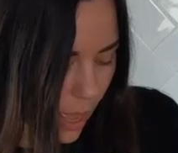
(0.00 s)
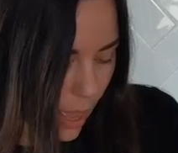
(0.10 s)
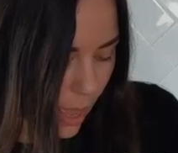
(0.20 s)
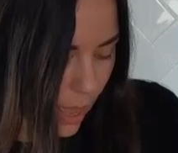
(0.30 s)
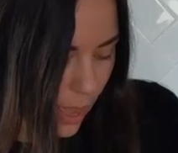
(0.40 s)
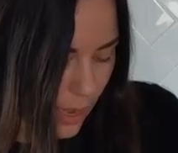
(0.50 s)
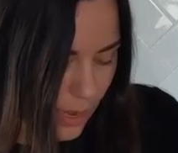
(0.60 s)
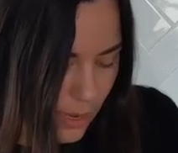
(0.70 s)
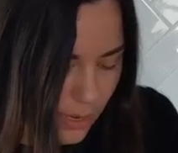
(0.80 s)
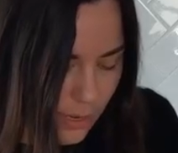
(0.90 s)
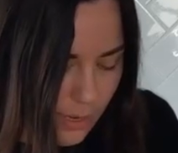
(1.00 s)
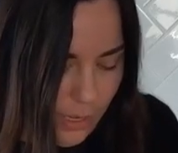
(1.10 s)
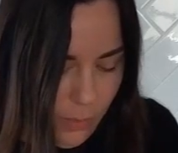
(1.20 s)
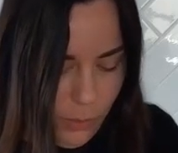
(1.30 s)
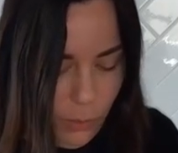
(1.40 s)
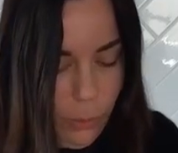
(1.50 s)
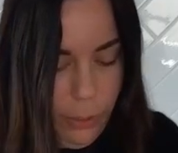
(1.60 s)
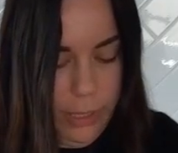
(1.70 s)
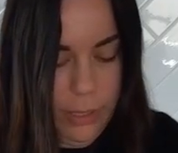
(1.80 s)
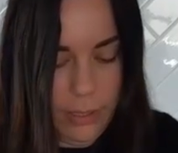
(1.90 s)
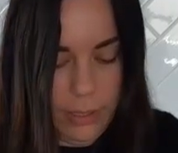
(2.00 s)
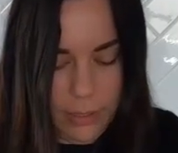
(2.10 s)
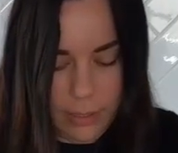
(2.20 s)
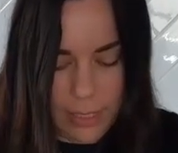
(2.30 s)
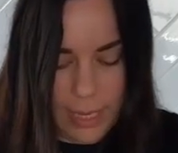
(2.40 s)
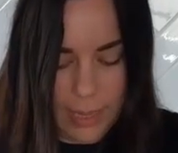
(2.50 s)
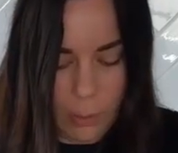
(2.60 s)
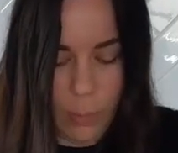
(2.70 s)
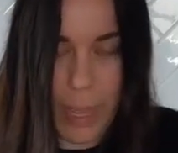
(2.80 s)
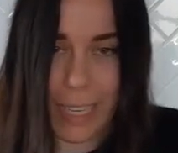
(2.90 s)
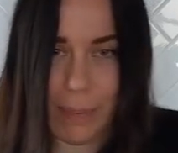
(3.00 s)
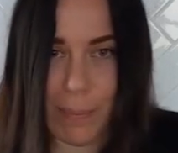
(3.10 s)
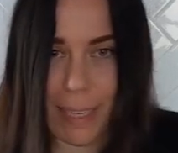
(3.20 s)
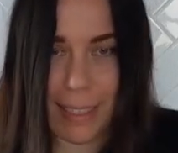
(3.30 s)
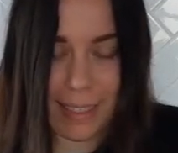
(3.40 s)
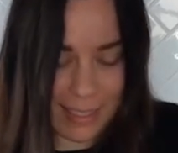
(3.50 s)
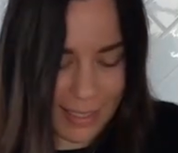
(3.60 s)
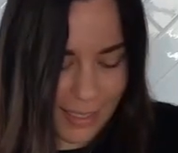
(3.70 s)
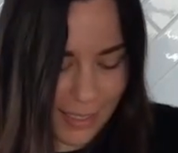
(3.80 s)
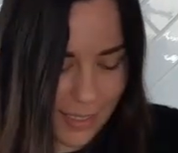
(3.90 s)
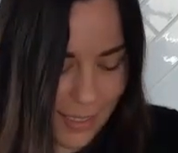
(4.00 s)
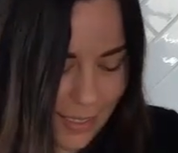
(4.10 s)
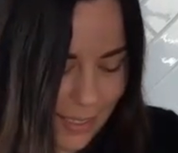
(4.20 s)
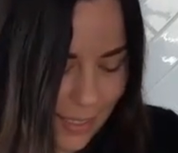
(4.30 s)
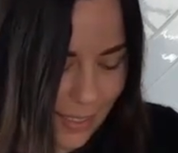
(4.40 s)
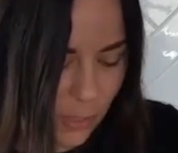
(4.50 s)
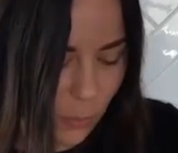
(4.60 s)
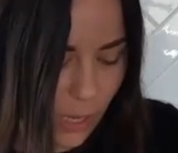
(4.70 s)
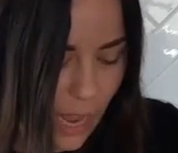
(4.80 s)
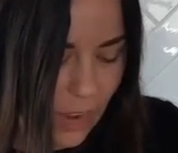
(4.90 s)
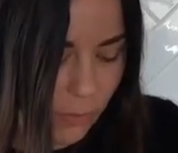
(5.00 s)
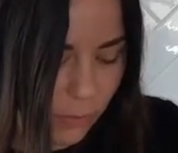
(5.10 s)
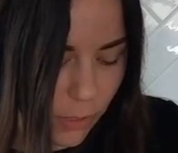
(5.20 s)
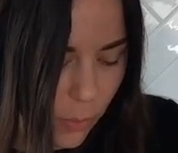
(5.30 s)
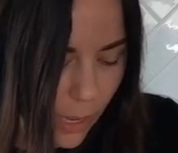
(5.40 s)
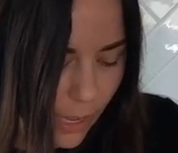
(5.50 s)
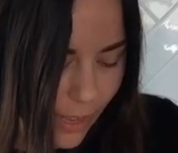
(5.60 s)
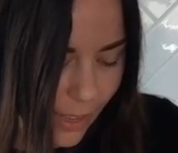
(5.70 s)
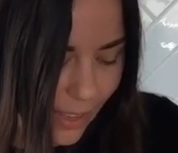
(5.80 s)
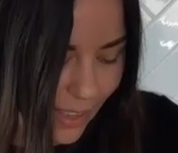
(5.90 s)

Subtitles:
and it was glorious. It had little bacon bits. It went everywhere.